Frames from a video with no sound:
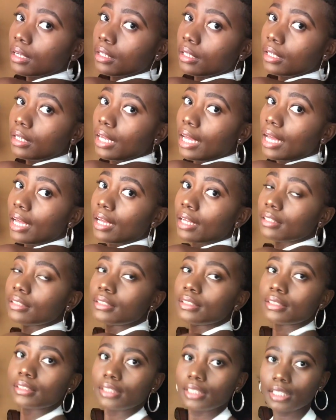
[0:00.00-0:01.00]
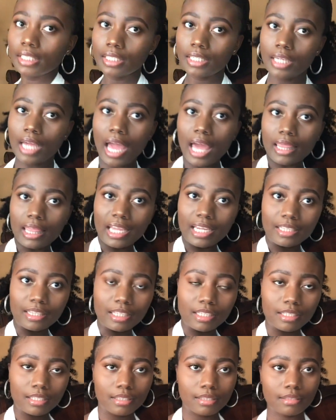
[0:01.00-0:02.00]
Yes, I like
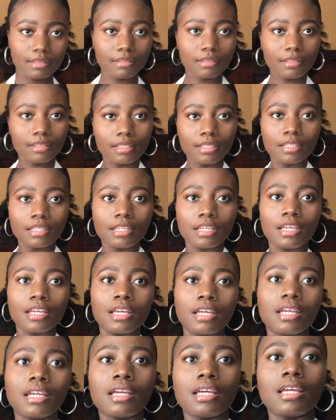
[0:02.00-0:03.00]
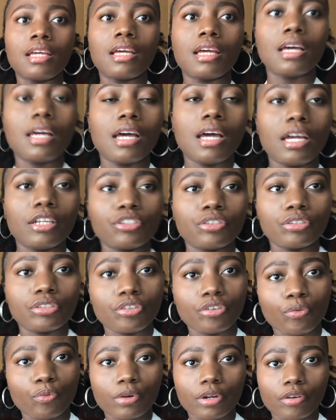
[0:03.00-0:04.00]
this. I should
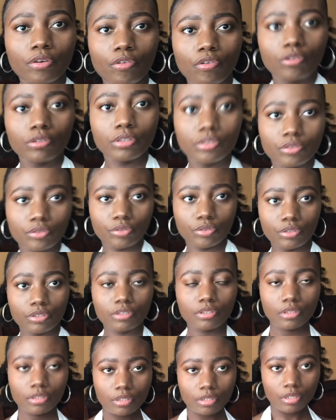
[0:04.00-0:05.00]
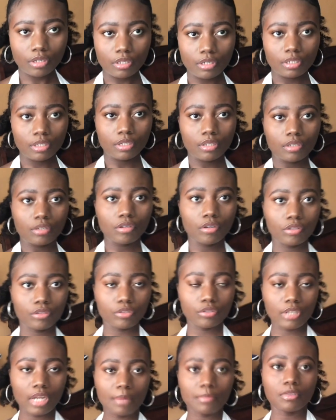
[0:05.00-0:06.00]
start wearing halter
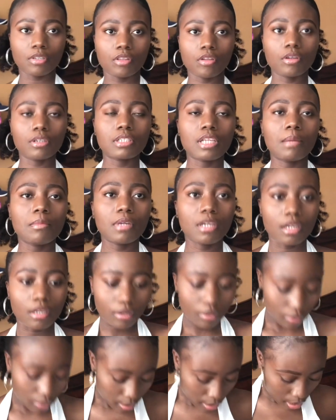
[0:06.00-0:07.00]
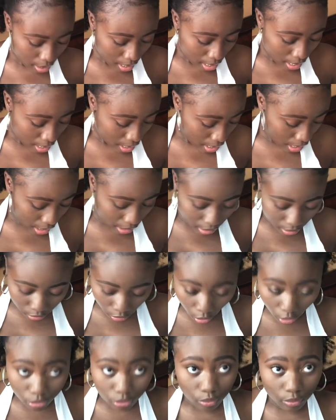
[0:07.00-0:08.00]
tops a long time ago. And it's
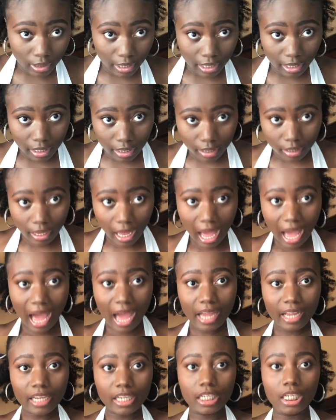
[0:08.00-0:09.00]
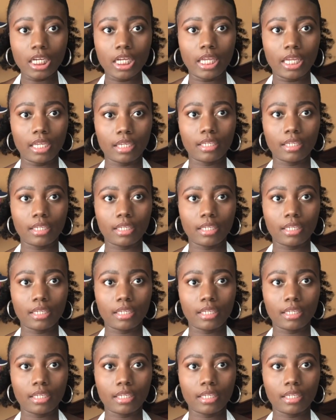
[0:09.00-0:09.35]
also like a high cut,